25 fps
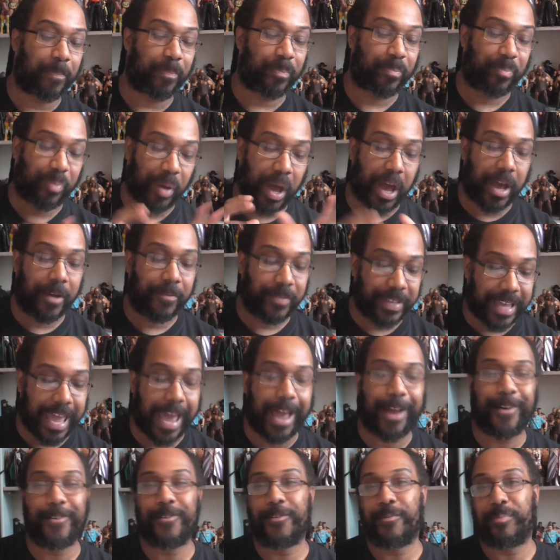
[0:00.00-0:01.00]

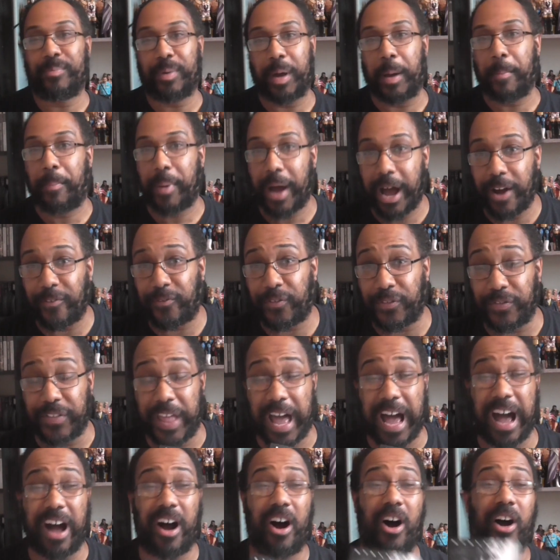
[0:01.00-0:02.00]
but apart from
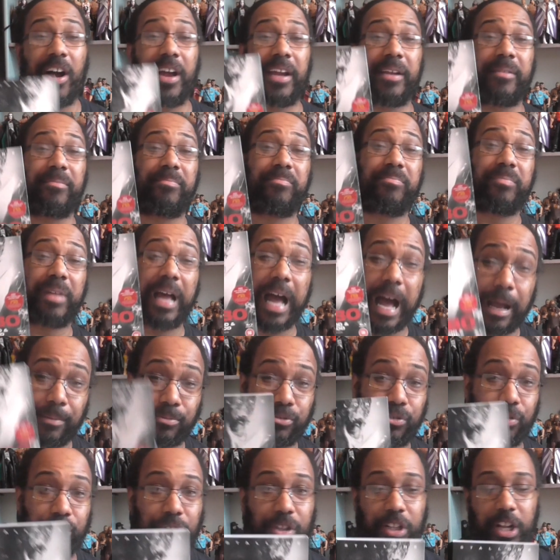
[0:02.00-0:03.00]
that, I
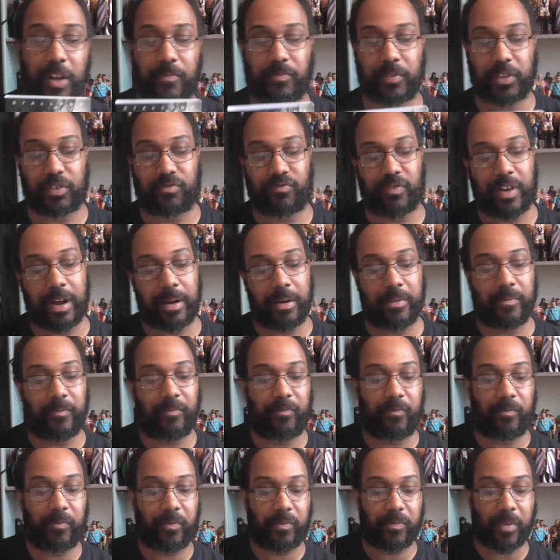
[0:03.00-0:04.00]
absolutely love this
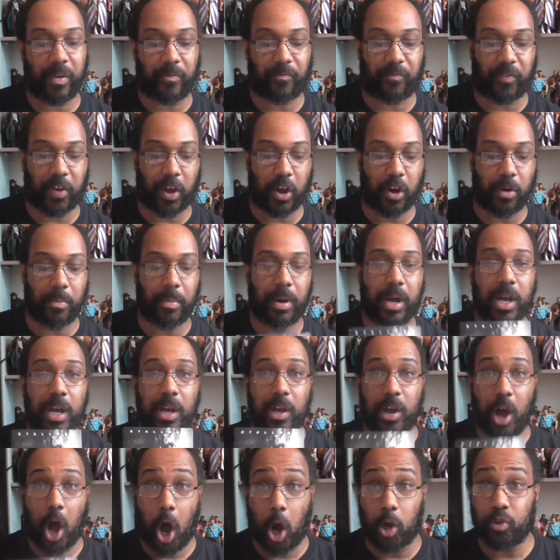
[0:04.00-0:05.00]
film.
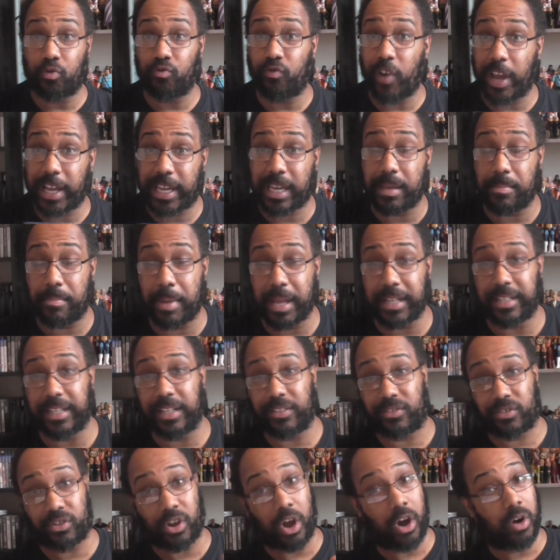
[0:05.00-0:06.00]
I'd recommend
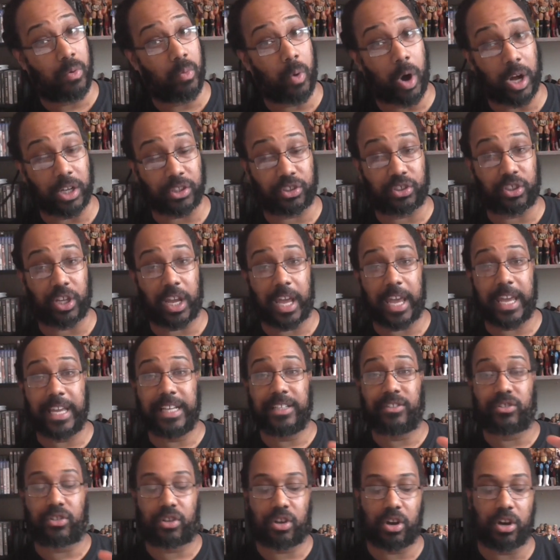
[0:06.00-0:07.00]
it to go and watch it. It
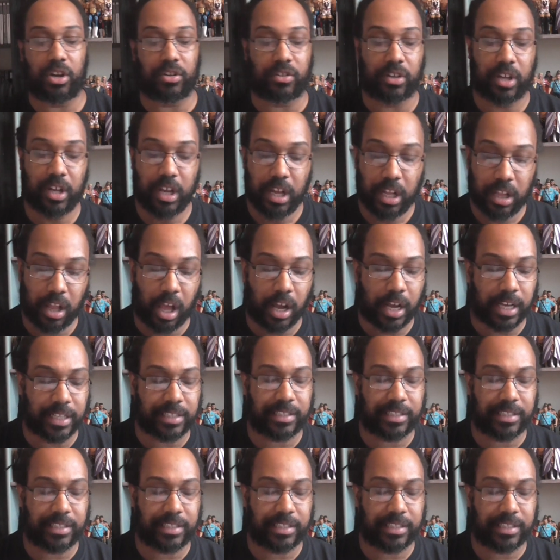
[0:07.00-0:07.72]
is good. Like I